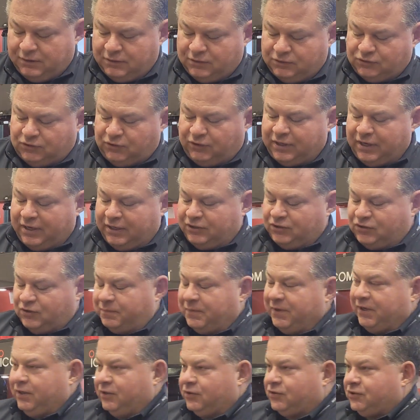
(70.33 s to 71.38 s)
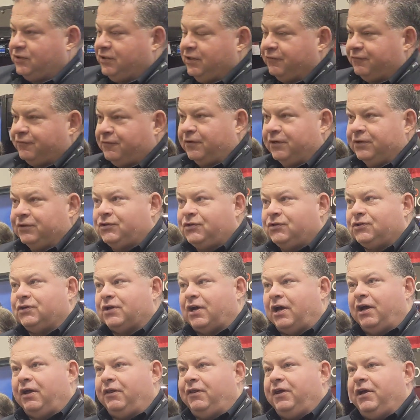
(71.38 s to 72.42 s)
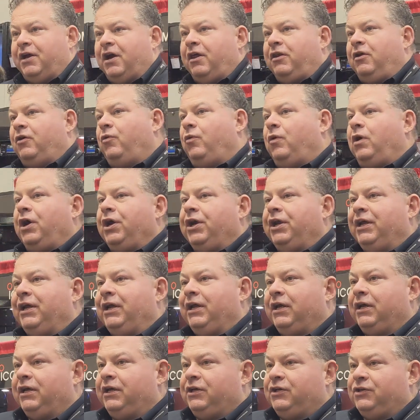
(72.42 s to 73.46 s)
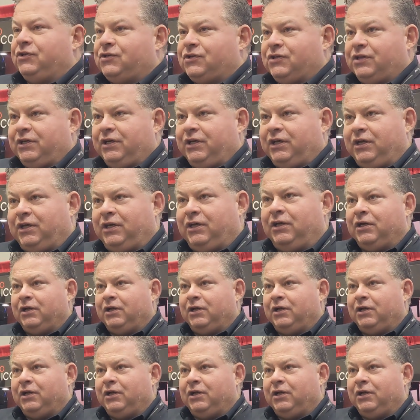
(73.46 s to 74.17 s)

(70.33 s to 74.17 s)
So that is the biggest difference. Uh, the other one is the